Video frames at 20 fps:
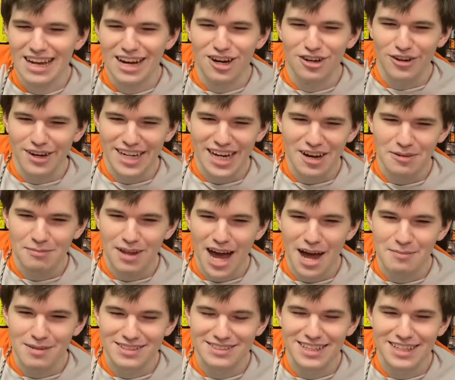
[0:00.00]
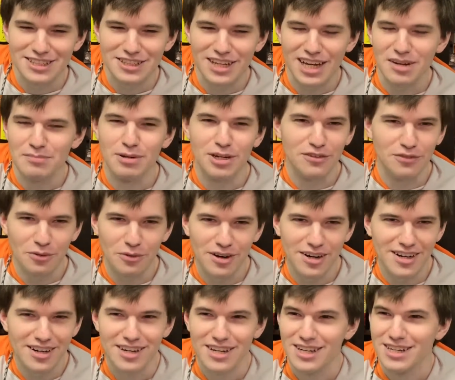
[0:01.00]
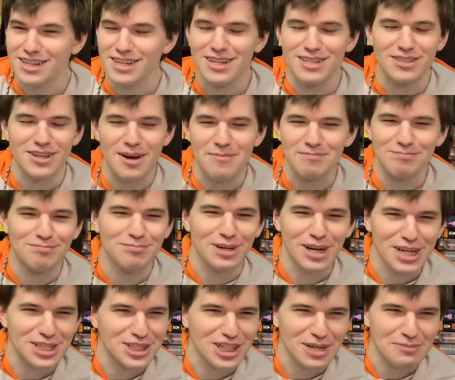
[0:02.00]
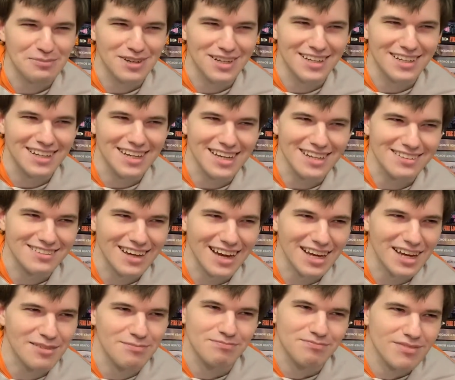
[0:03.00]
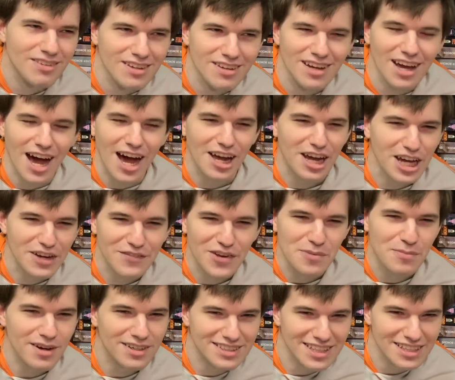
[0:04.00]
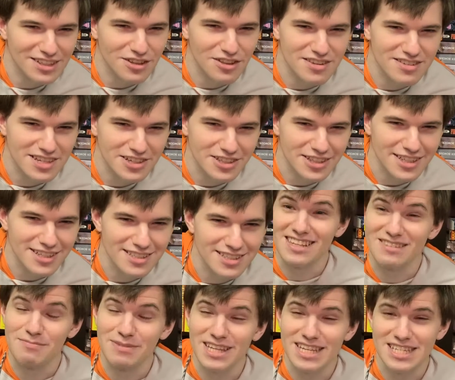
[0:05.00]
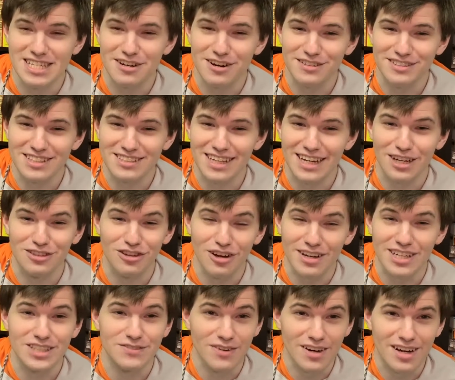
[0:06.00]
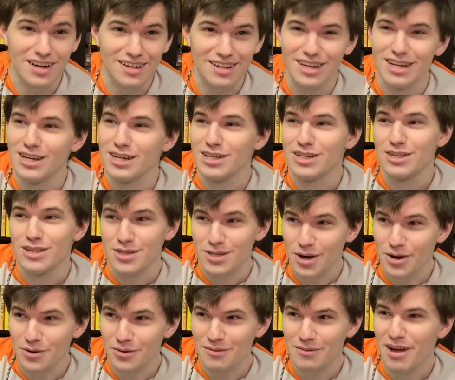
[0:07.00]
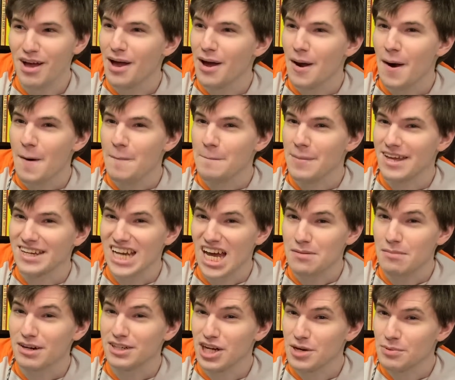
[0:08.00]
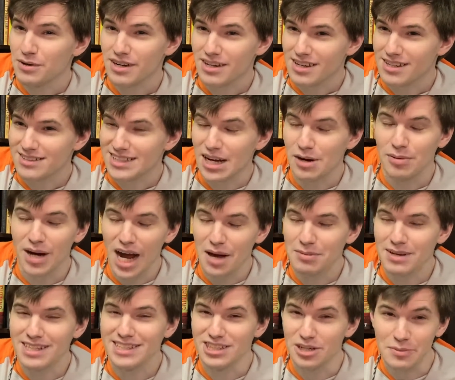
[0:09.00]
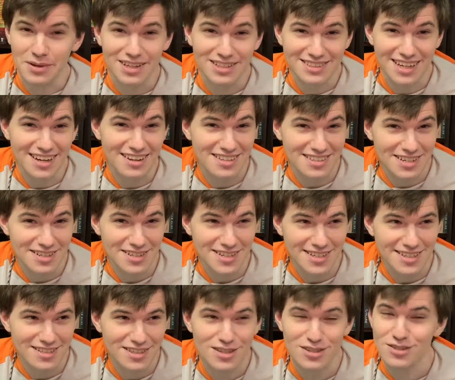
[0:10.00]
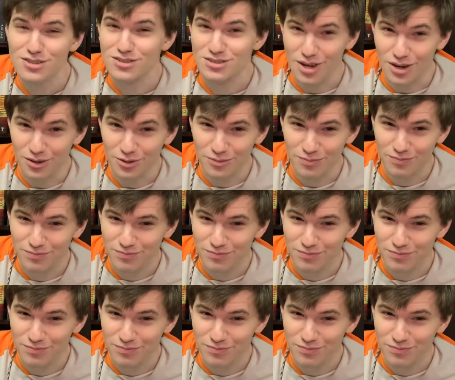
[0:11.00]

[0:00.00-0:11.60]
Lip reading: Right now I'm listening to like book four. So I'm pretty sure I'm going to get like a good few books into the series, but the series is like long as fuck. So by the time October hits, I'll probably still be listening to the series. So